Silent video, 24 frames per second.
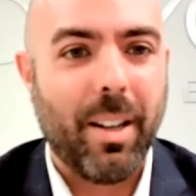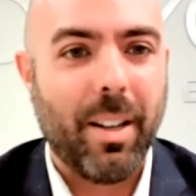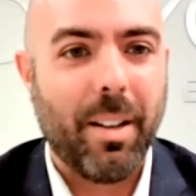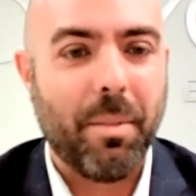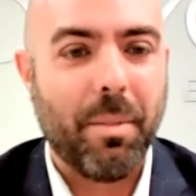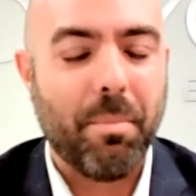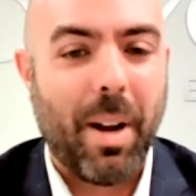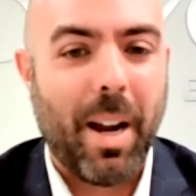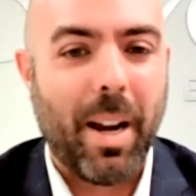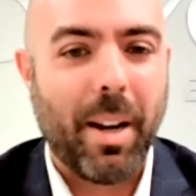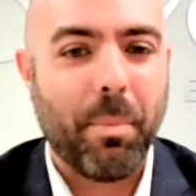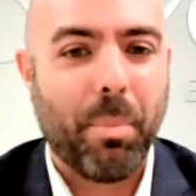
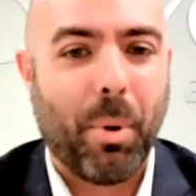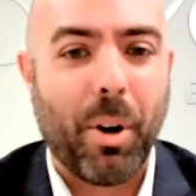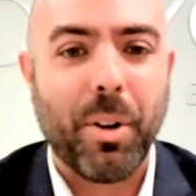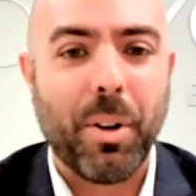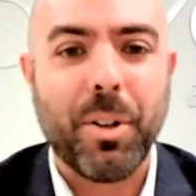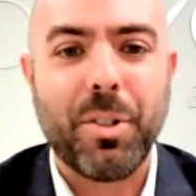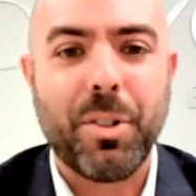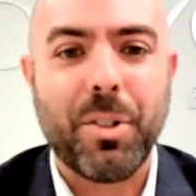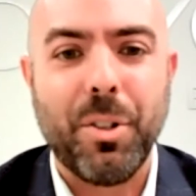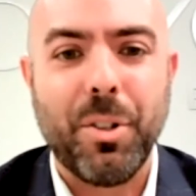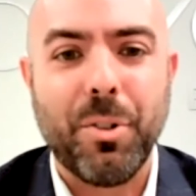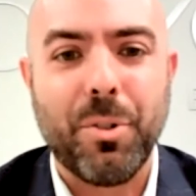my
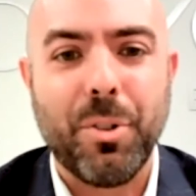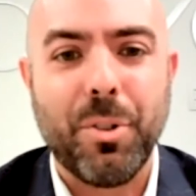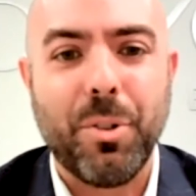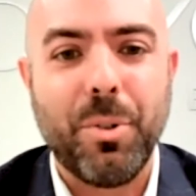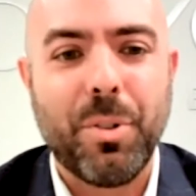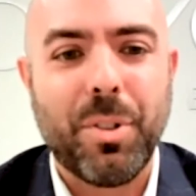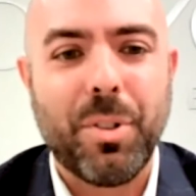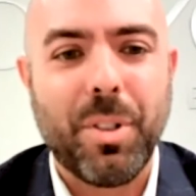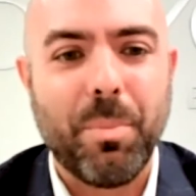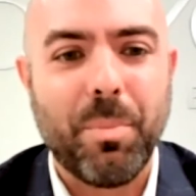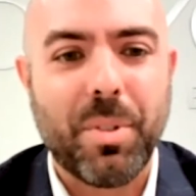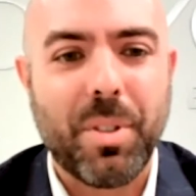partners to
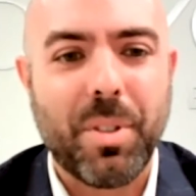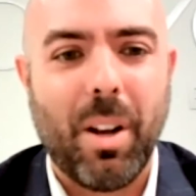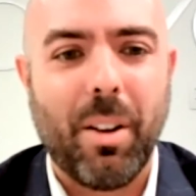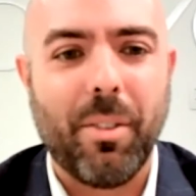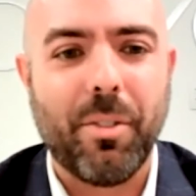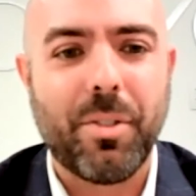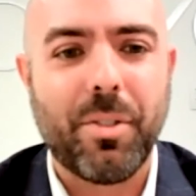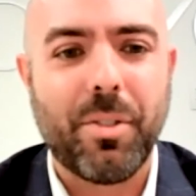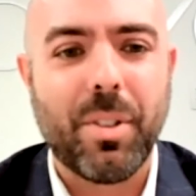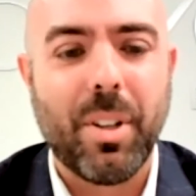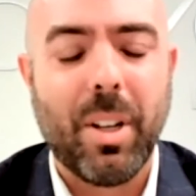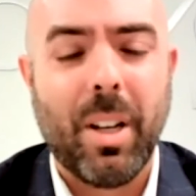introduce
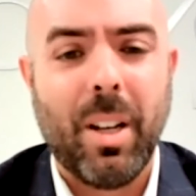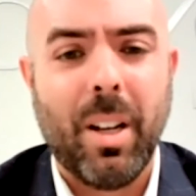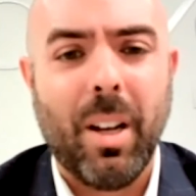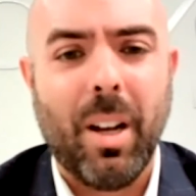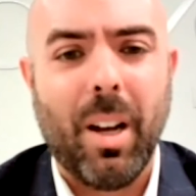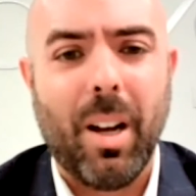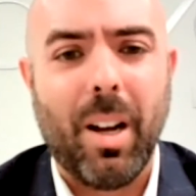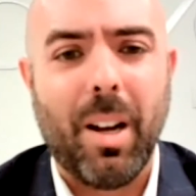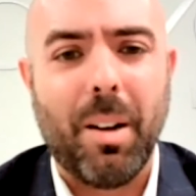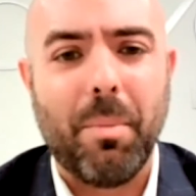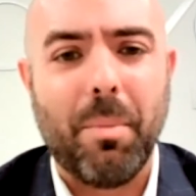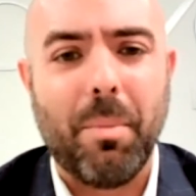themselves.
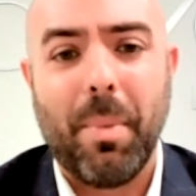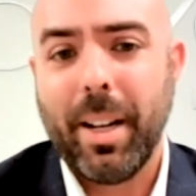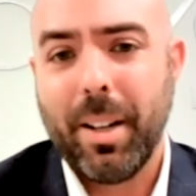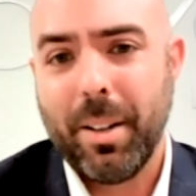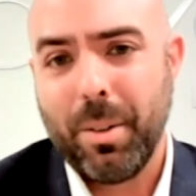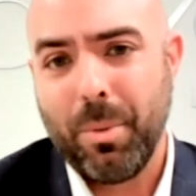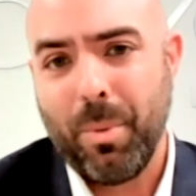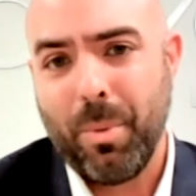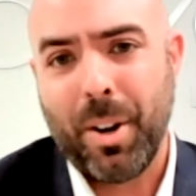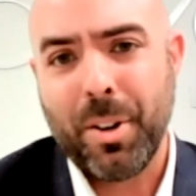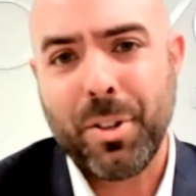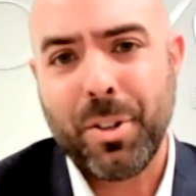
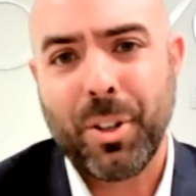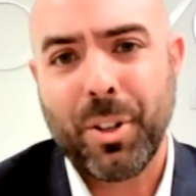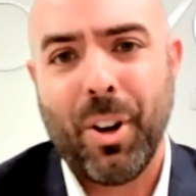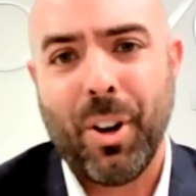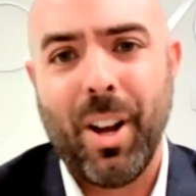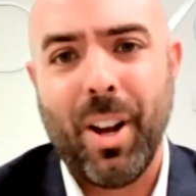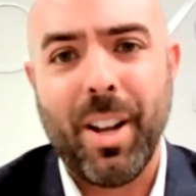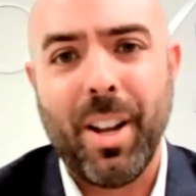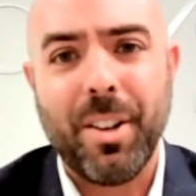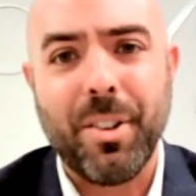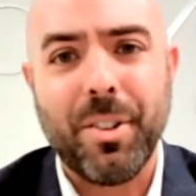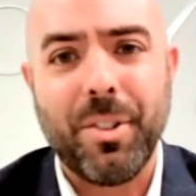Mike, why don't you go
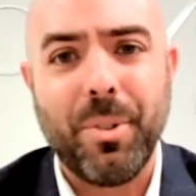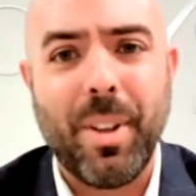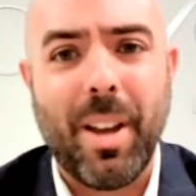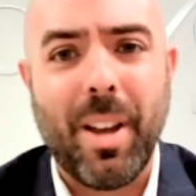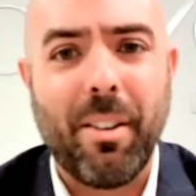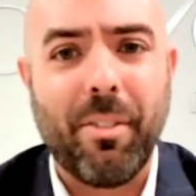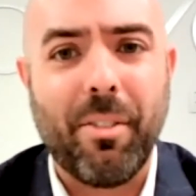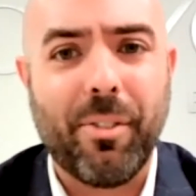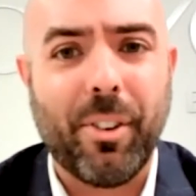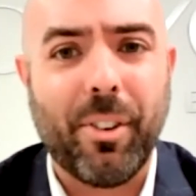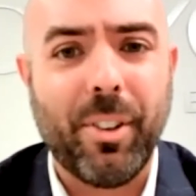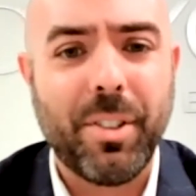ahead and do
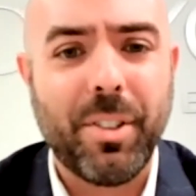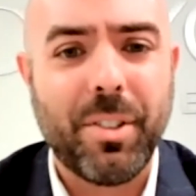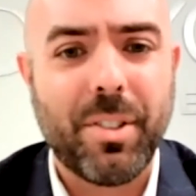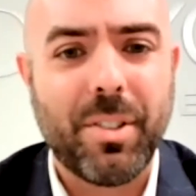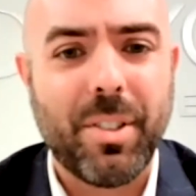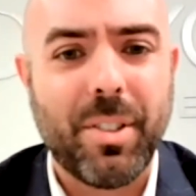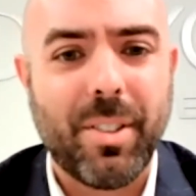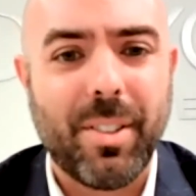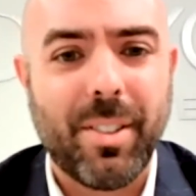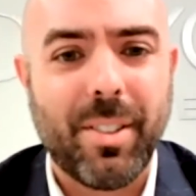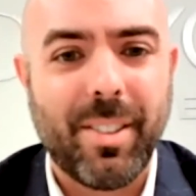that first?